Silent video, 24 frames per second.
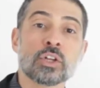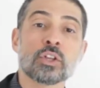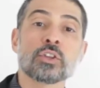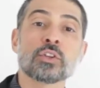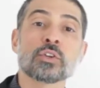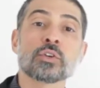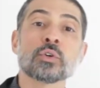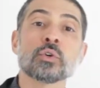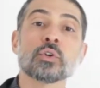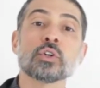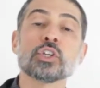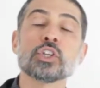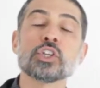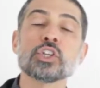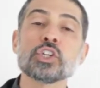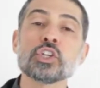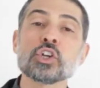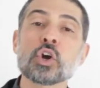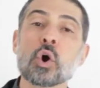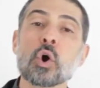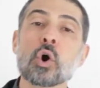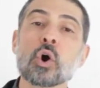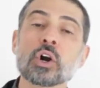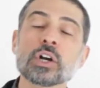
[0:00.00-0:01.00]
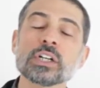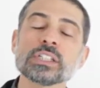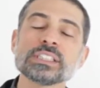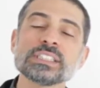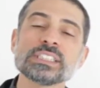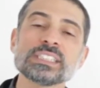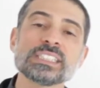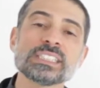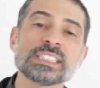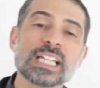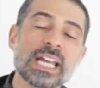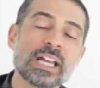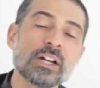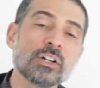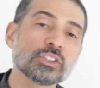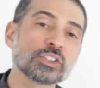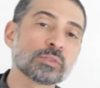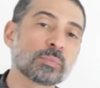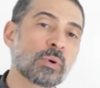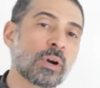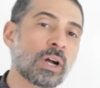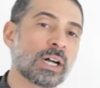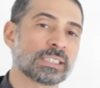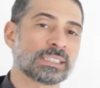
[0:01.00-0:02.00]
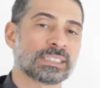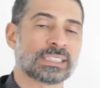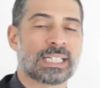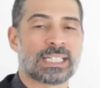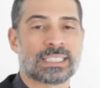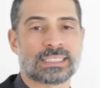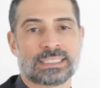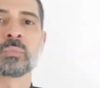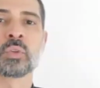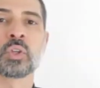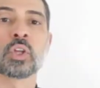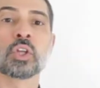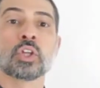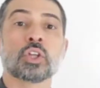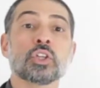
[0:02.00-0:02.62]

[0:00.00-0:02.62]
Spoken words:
through your sales process.